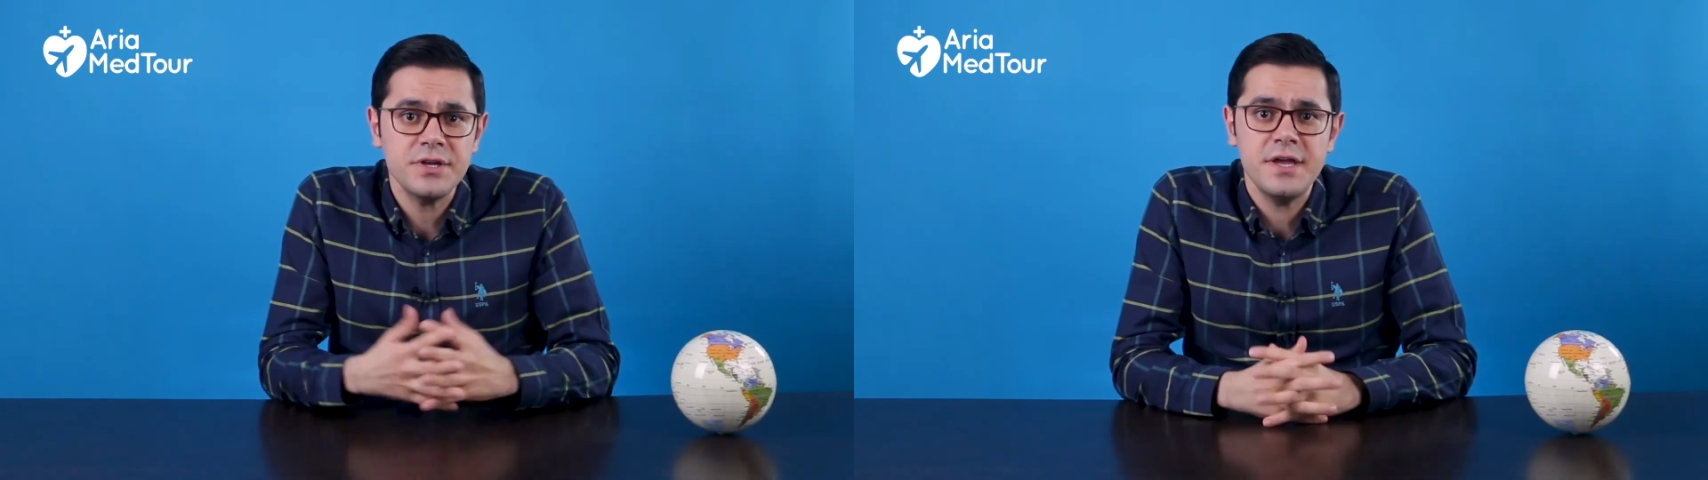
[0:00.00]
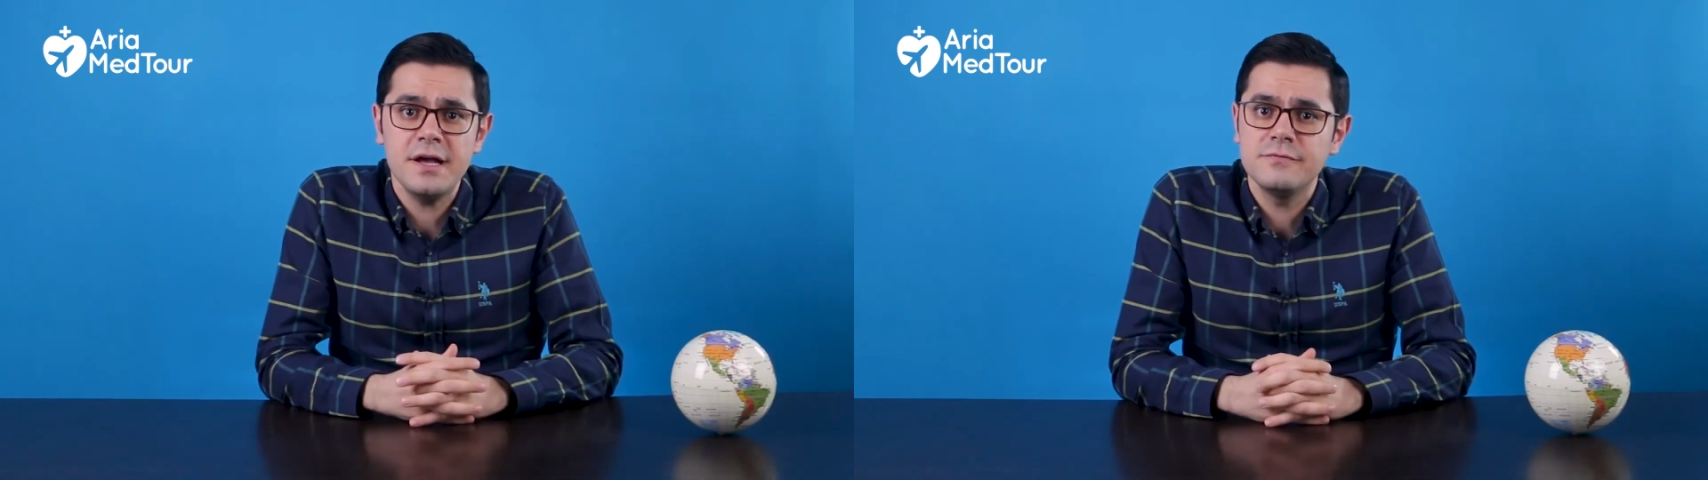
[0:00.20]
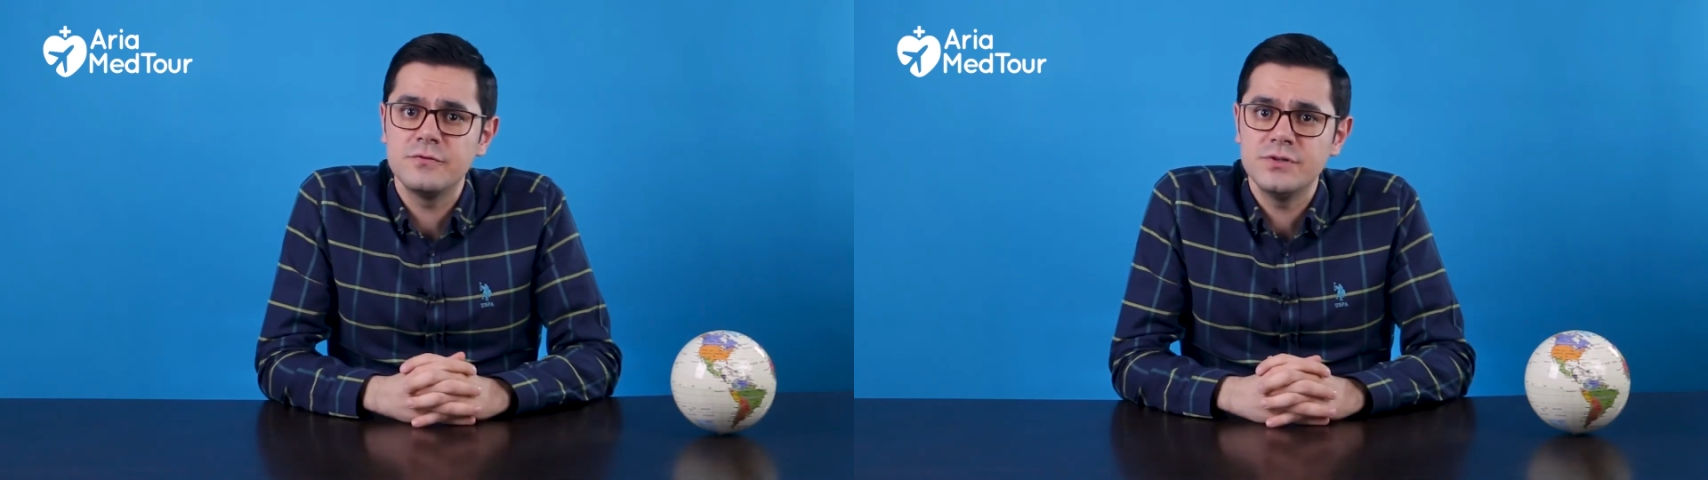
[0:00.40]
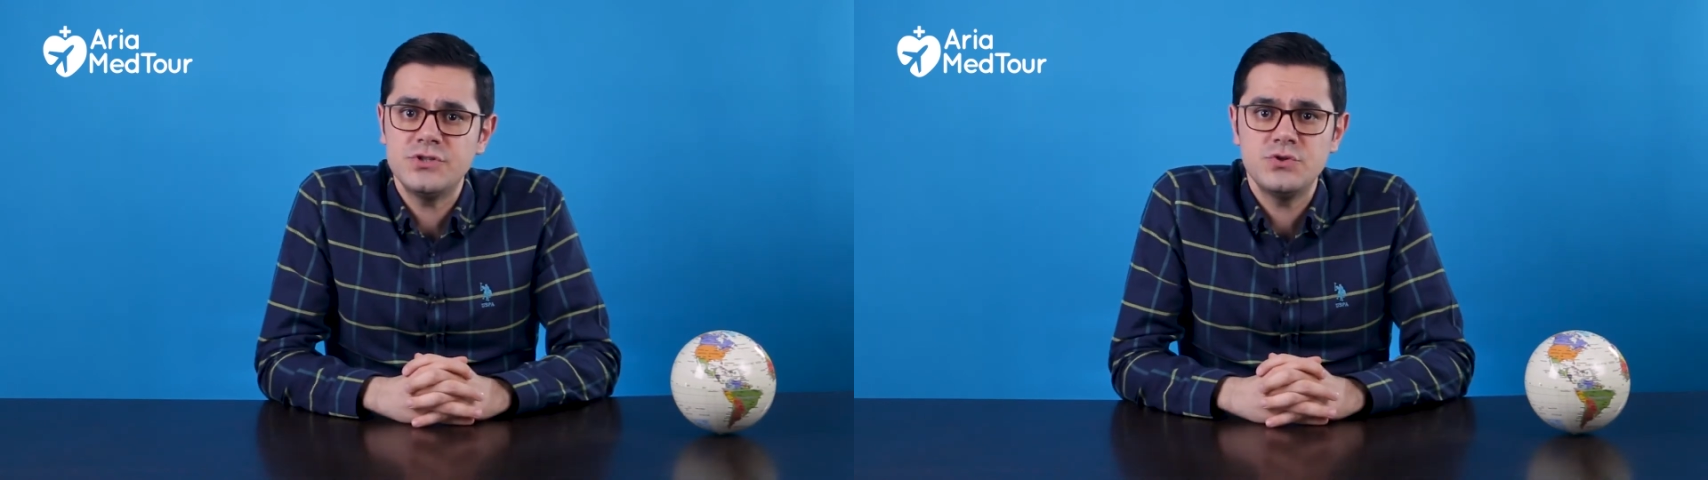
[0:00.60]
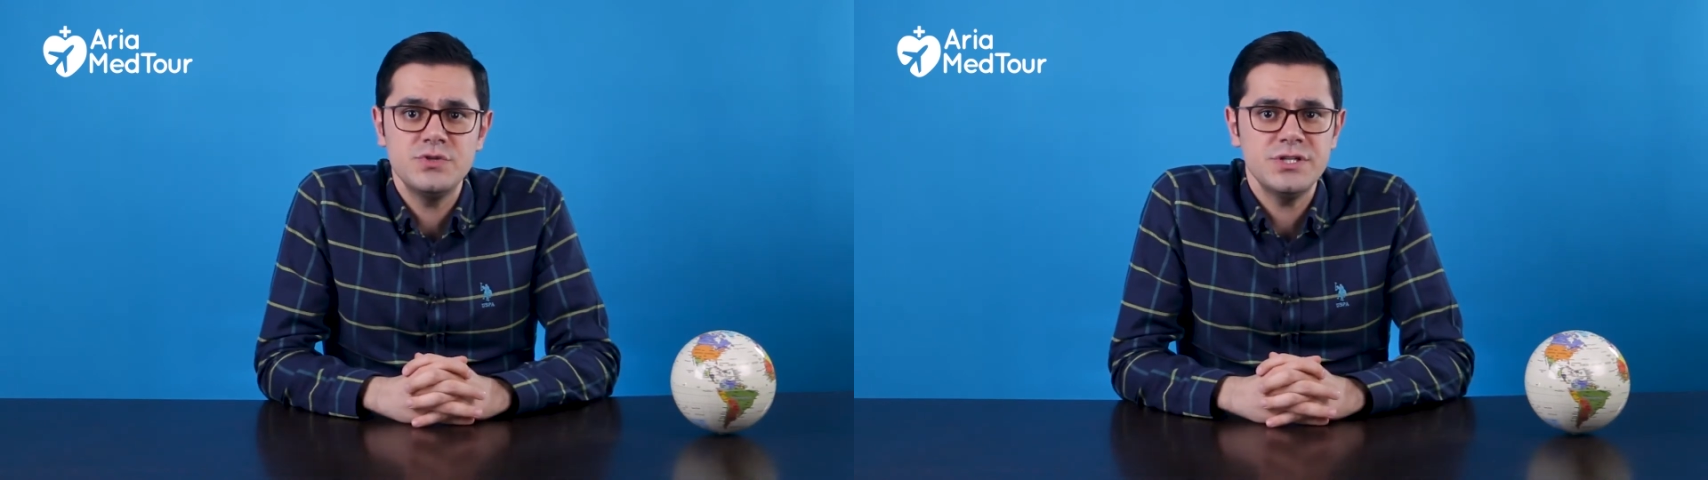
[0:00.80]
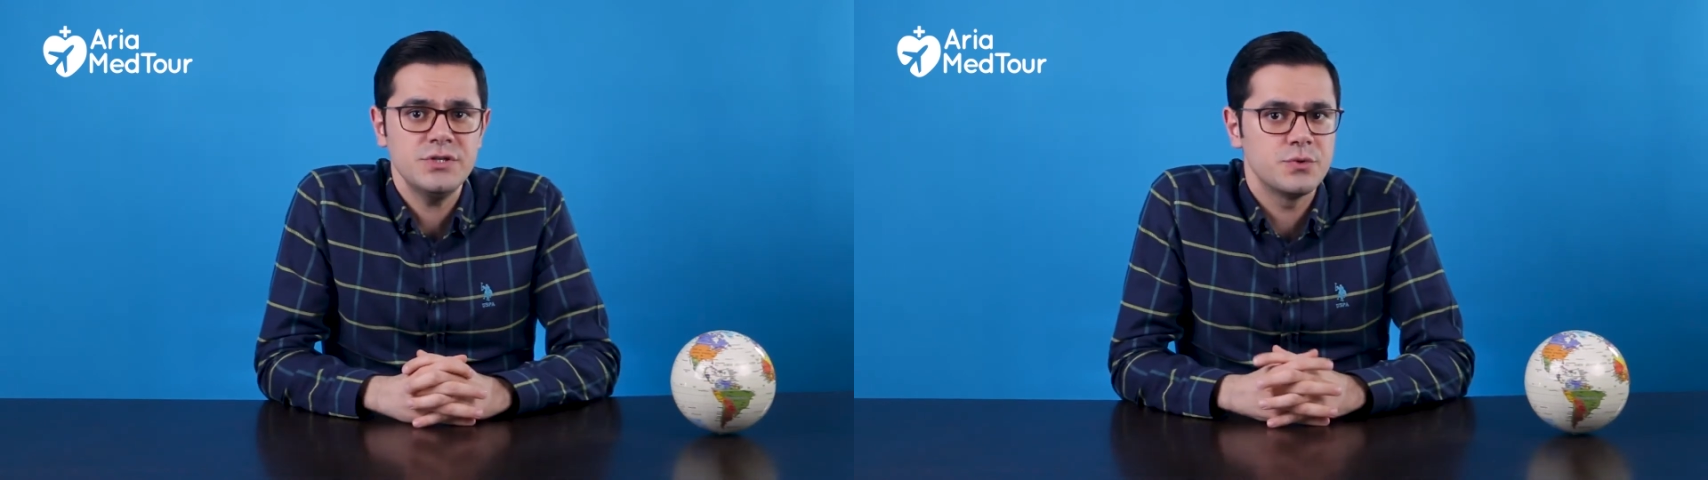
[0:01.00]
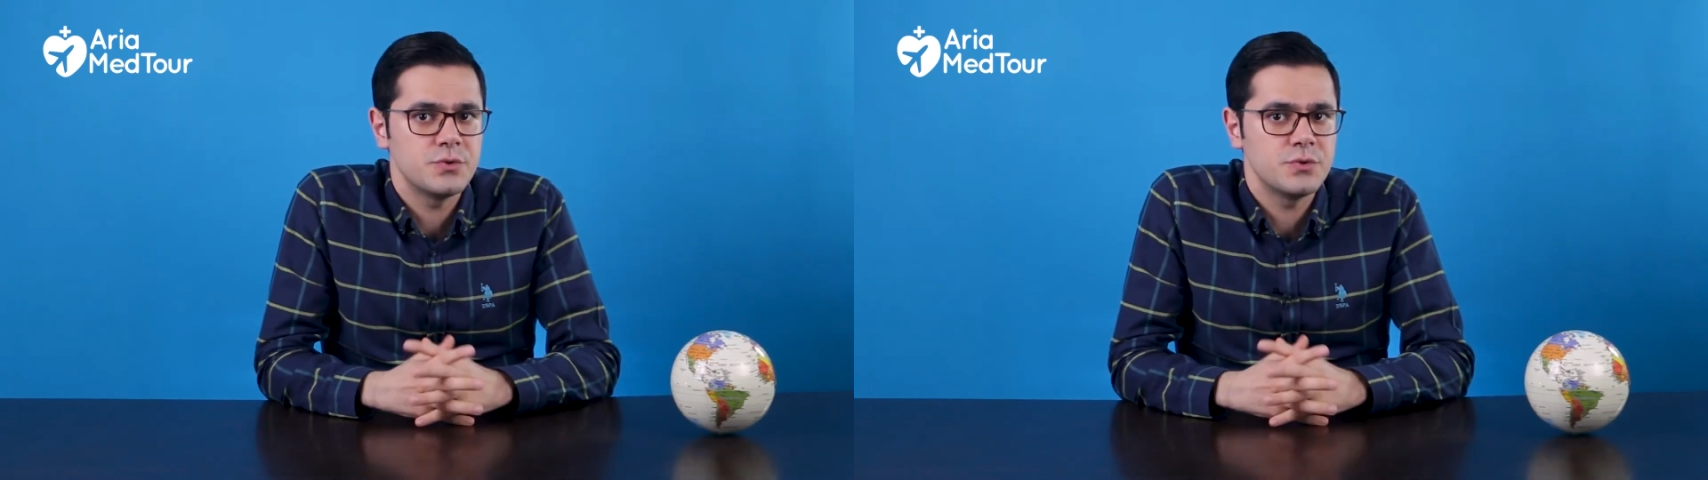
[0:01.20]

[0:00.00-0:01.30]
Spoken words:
careful in choosing your